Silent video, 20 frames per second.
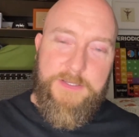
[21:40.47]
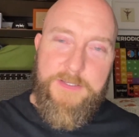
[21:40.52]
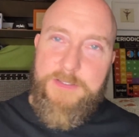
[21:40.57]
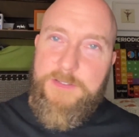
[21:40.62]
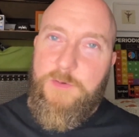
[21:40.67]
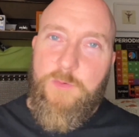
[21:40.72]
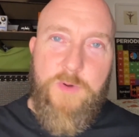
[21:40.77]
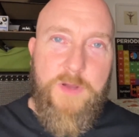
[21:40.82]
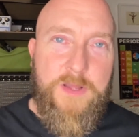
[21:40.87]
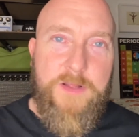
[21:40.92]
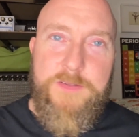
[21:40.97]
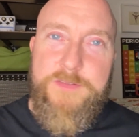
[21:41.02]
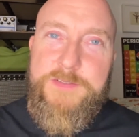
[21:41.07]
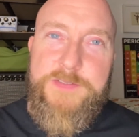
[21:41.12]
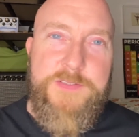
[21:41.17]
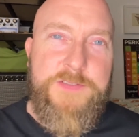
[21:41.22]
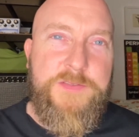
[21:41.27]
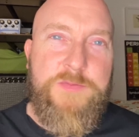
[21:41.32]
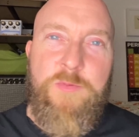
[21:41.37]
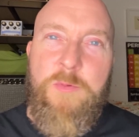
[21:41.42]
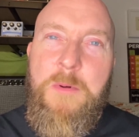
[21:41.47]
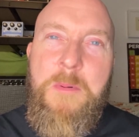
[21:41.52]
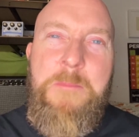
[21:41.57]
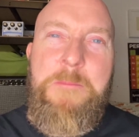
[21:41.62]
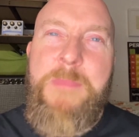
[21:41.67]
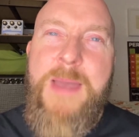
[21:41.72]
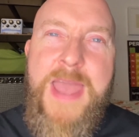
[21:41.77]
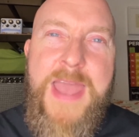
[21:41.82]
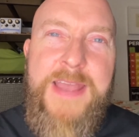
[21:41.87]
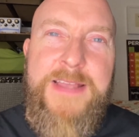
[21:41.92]
the world's a
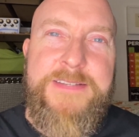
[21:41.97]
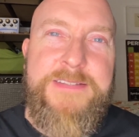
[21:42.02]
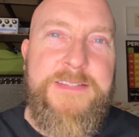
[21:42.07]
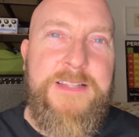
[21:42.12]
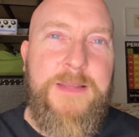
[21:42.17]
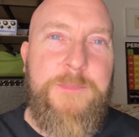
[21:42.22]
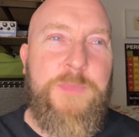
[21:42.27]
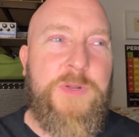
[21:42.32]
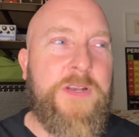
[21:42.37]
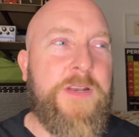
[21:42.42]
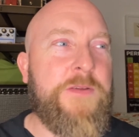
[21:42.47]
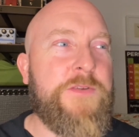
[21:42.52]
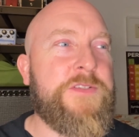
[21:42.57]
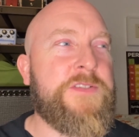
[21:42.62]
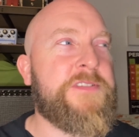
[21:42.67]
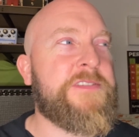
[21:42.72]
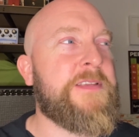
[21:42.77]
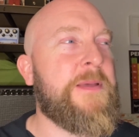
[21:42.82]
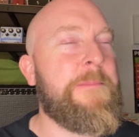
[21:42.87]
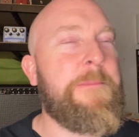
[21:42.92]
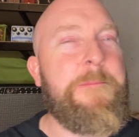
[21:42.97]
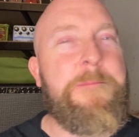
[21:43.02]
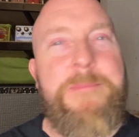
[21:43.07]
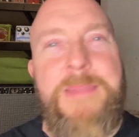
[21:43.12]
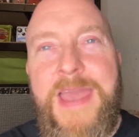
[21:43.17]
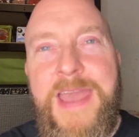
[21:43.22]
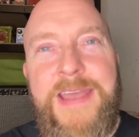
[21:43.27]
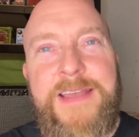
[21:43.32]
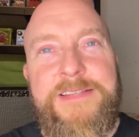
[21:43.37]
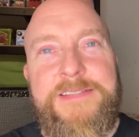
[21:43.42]
mess, like pollution's a
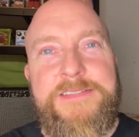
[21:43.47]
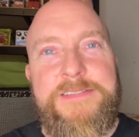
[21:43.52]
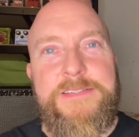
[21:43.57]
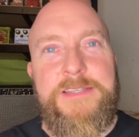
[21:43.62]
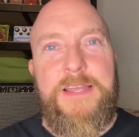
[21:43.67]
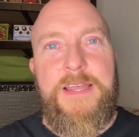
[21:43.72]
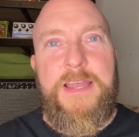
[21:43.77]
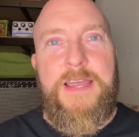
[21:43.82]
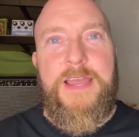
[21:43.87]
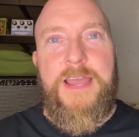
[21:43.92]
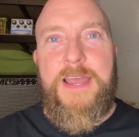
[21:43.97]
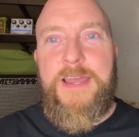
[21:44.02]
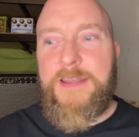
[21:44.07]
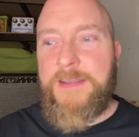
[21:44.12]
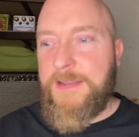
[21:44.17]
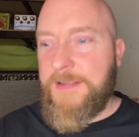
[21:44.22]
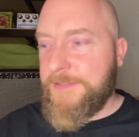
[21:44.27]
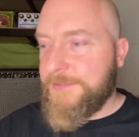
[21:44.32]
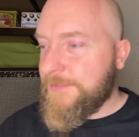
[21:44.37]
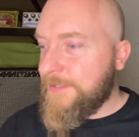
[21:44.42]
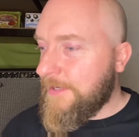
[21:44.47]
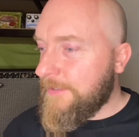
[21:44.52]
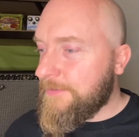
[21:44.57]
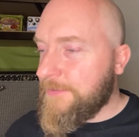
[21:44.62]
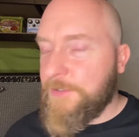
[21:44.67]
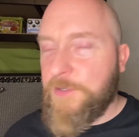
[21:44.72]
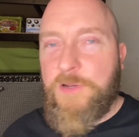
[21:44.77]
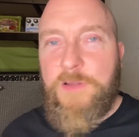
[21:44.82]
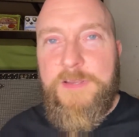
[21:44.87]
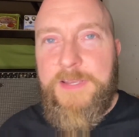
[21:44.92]
mess. And I
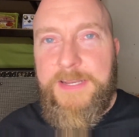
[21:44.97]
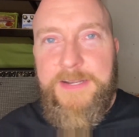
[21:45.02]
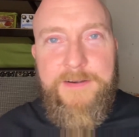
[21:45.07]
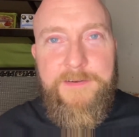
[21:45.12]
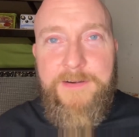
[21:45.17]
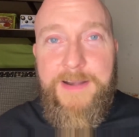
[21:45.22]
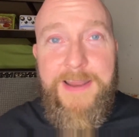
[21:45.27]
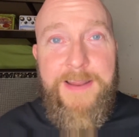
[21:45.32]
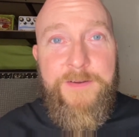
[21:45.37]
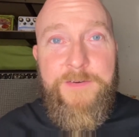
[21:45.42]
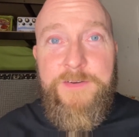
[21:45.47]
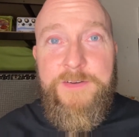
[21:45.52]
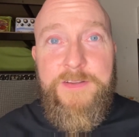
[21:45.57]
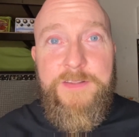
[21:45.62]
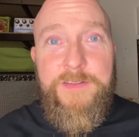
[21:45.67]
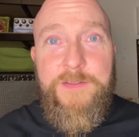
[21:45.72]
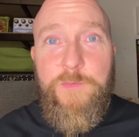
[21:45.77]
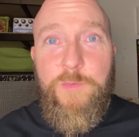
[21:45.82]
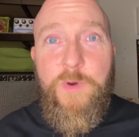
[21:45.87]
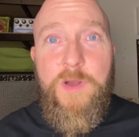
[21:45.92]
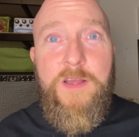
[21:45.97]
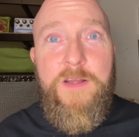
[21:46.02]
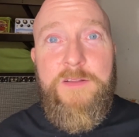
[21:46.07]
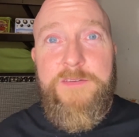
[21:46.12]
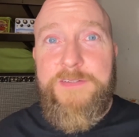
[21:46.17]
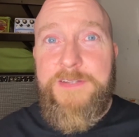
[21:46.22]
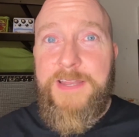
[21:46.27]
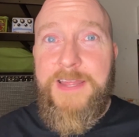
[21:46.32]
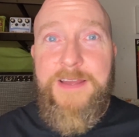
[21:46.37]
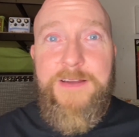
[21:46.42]
started looking around at the
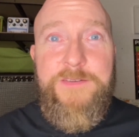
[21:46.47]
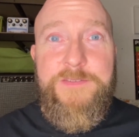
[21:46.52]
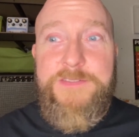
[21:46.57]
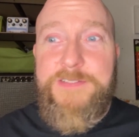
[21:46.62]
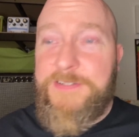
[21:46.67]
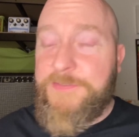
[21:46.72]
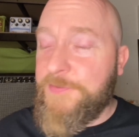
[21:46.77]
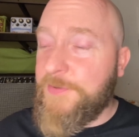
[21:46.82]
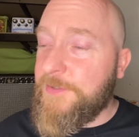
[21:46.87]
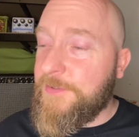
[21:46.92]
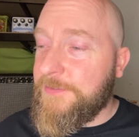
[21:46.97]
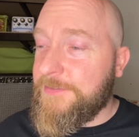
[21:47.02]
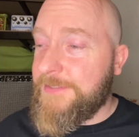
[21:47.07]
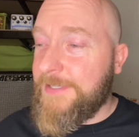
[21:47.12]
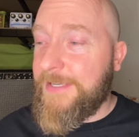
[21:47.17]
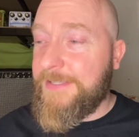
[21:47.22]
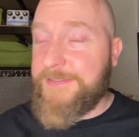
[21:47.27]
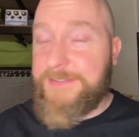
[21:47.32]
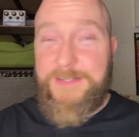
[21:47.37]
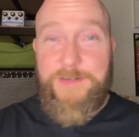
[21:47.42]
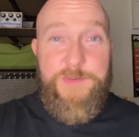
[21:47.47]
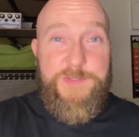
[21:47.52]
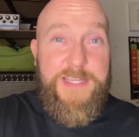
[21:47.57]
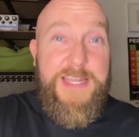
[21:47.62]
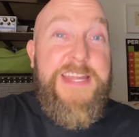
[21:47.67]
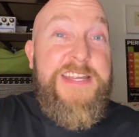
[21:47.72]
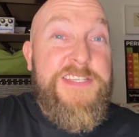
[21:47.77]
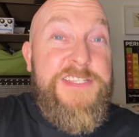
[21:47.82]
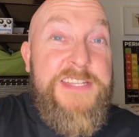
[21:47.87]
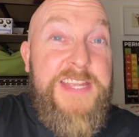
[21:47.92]
world and how difficult it is. I was
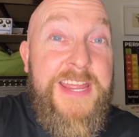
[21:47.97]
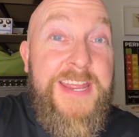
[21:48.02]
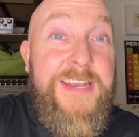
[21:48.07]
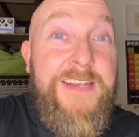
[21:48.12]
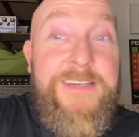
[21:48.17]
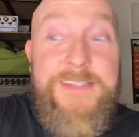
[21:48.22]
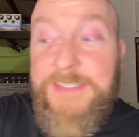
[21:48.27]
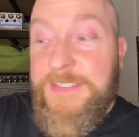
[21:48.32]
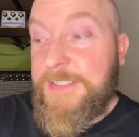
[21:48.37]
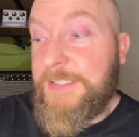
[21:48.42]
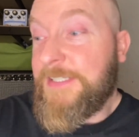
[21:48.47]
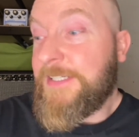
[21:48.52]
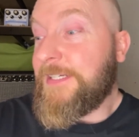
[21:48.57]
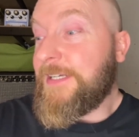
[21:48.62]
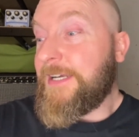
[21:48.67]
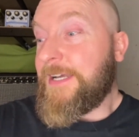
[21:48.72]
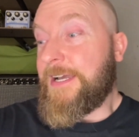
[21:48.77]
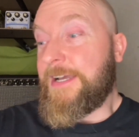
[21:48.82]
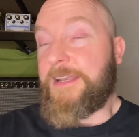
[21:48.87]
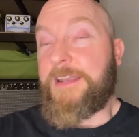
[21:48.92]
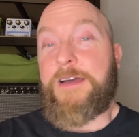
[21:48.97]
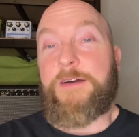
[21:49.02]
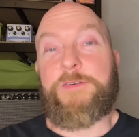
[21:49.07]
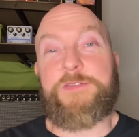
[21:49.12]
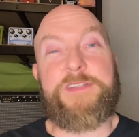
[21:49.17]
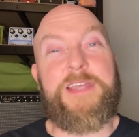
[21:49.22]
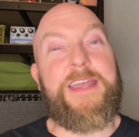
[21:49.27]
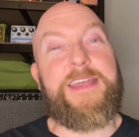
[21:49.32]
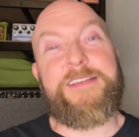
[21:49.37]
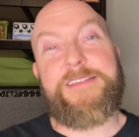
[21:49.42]
itching and I
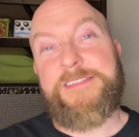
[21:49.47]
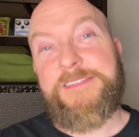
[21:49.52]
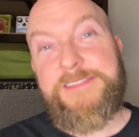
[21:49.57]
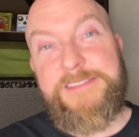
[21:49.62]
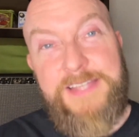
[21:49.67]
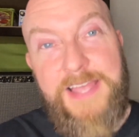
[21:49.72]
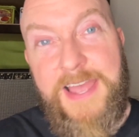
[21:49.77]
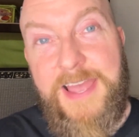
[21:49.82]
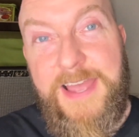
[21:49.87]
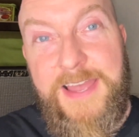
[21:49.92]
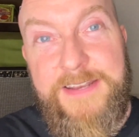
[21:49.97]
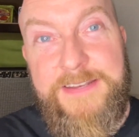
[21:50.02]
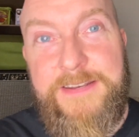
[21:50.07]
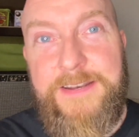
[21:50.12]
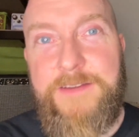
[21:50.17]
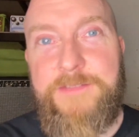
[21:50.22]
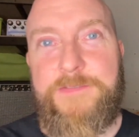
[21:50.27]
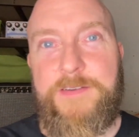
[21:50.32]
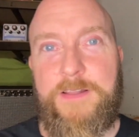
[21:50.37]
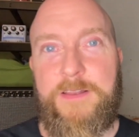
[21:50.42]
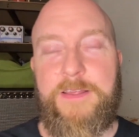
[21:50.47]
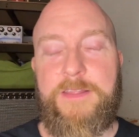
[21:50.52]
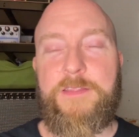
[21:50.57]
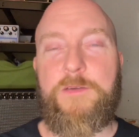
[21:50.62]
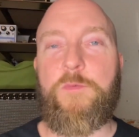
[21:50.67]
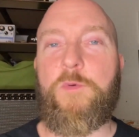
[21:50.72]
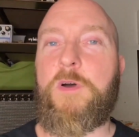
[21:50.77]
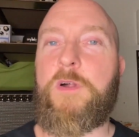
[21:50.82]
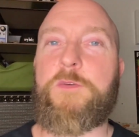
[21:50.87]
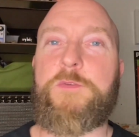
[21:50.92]
was getting sad and I felt like the
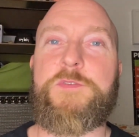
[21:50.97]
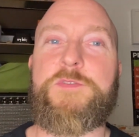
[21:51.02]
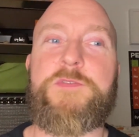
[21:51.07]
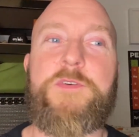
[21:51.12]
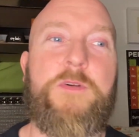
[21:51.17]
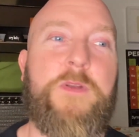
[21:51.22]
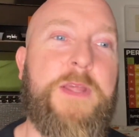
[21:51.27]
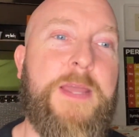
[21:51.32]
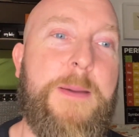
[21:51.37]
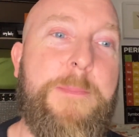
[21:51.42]
world was falling